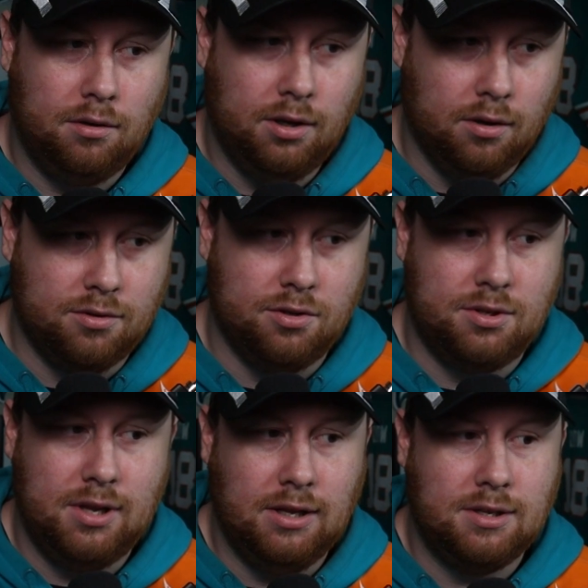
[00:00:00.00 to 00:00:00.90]
He also
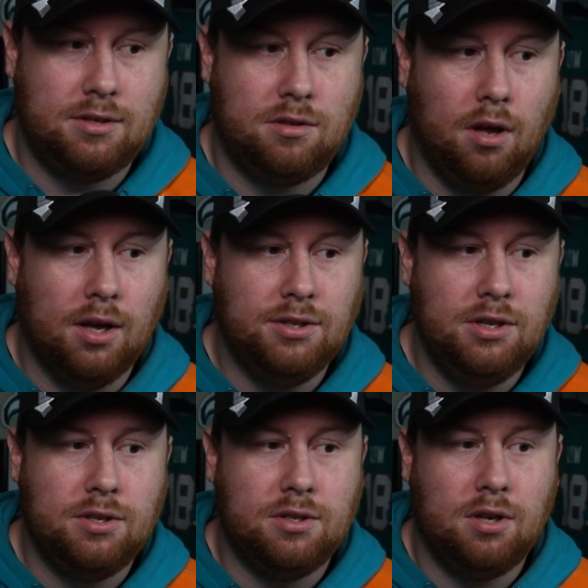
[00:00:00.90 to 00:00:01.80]
states,
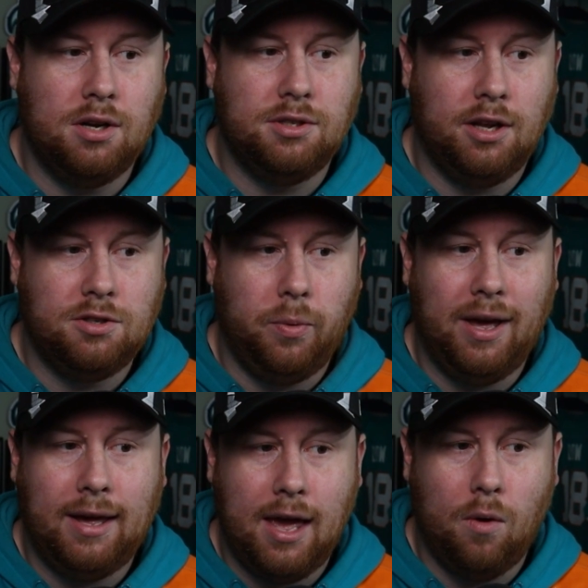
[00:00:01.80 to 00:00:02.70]
season starts next week. I
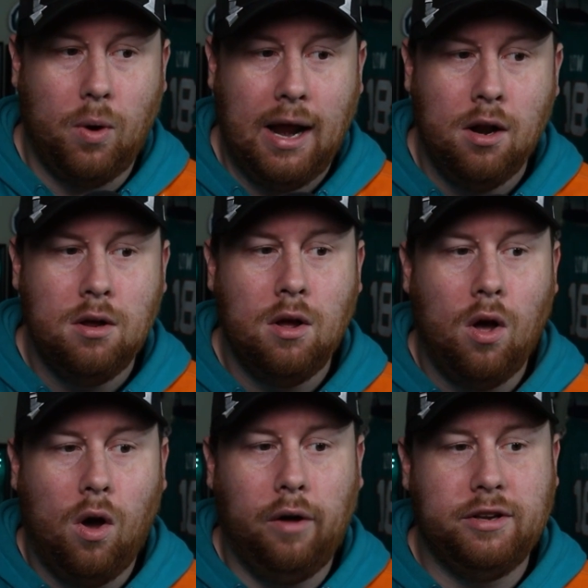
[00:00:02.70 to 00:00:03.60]
can't wait.
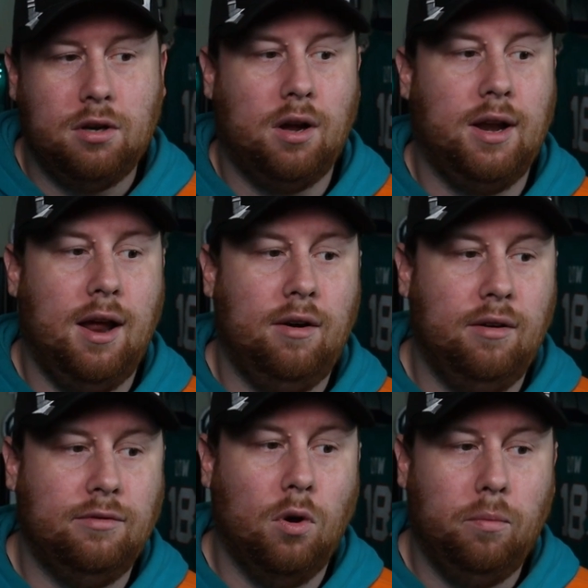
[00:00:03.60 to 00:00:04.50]
All the talk and narrative
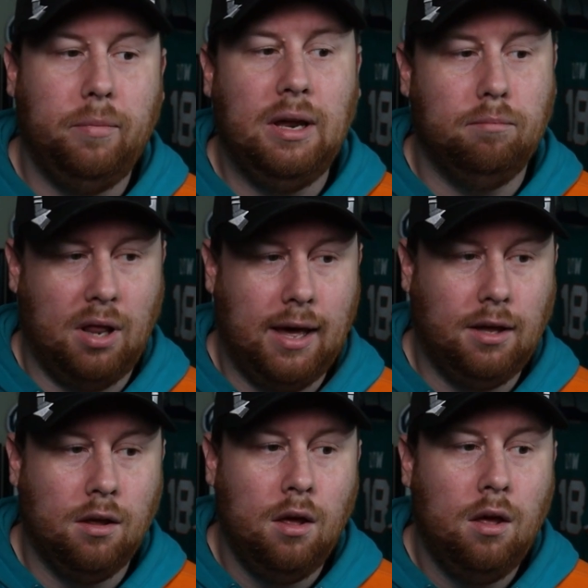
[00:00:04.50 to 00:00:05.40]
don't mean blank.
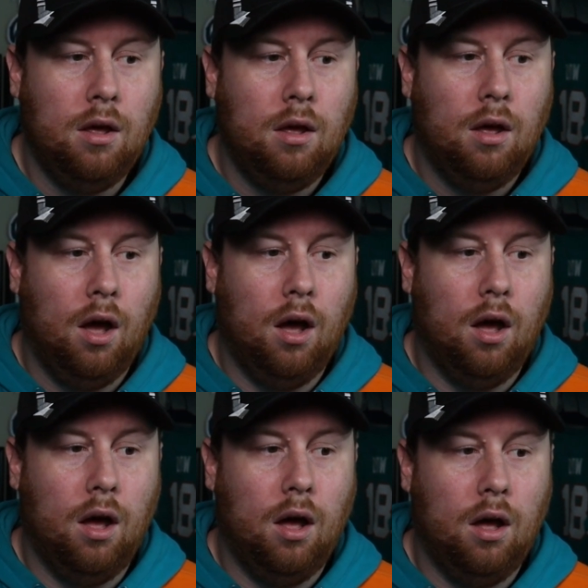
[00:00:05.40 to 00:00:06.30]

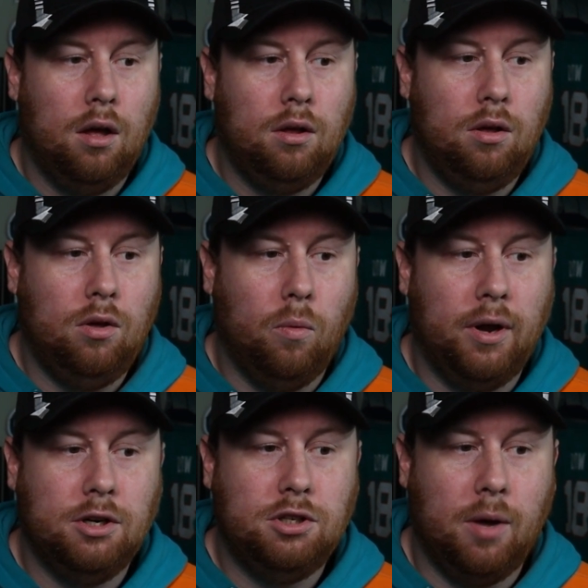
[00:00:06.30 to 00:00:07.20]
You want to
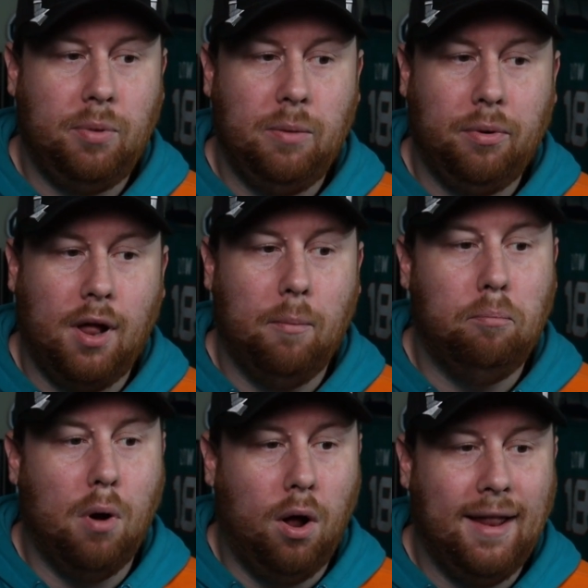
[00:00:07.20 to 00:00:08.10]
shut people up,
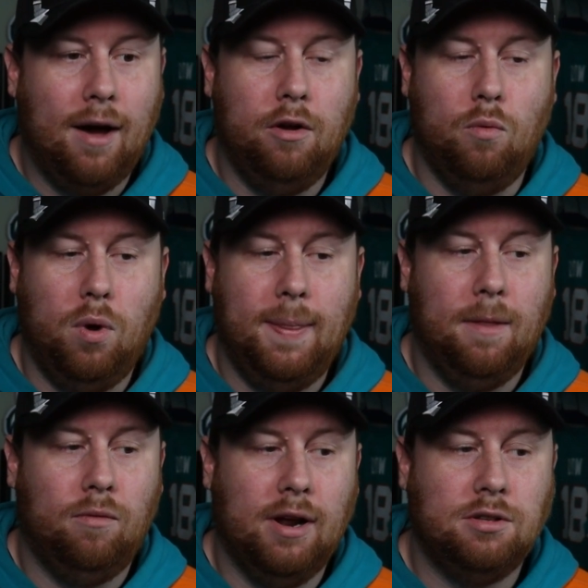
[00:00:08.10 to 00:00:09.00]
ball out, and win. The
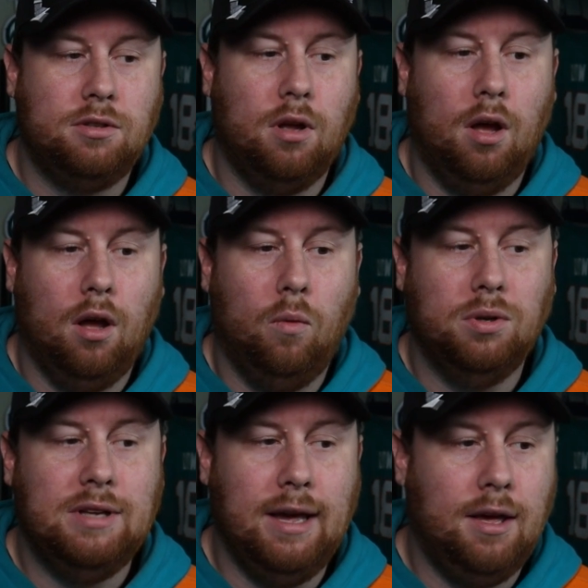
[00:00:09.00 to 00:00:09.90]
rest will
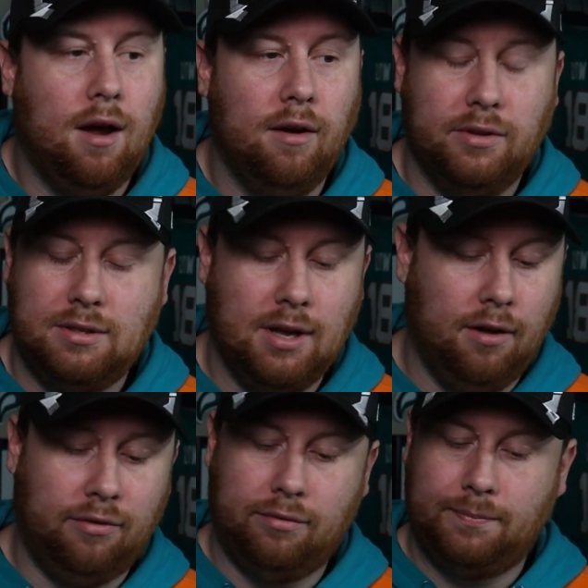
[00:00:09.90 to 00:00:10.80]
take care of itself.